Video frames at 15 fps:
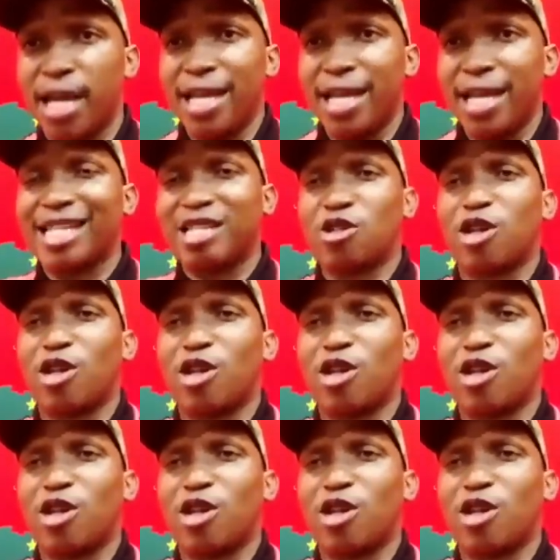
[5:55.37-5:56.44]
He's not an
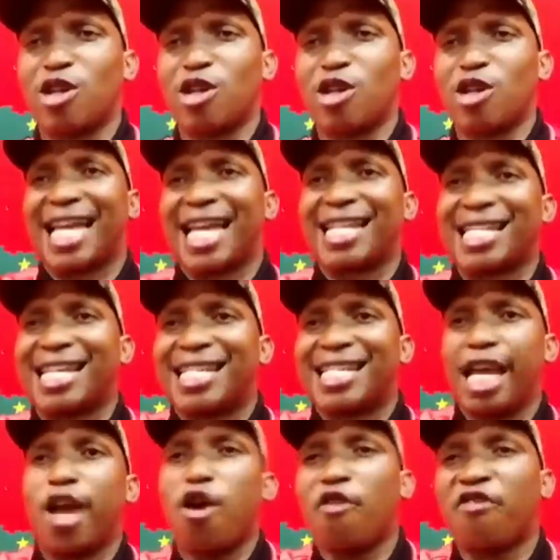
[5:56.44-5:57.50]
MMC, he's just a
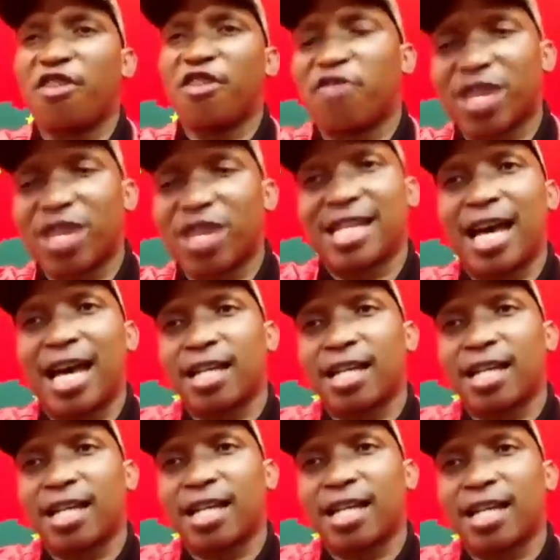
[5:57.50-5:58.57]
chair of infrastructure
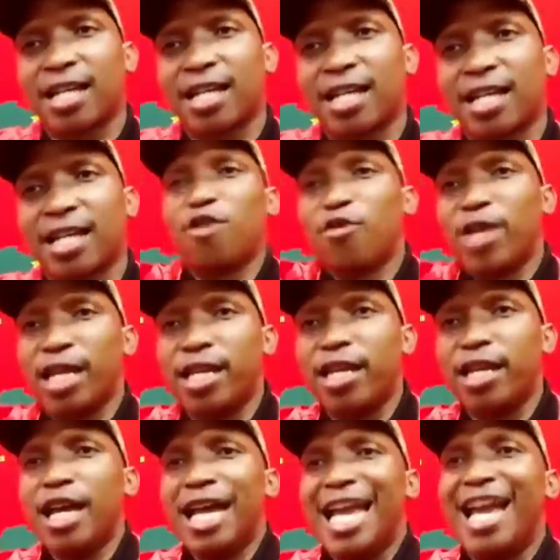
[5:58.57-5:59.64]
in a eThekwini.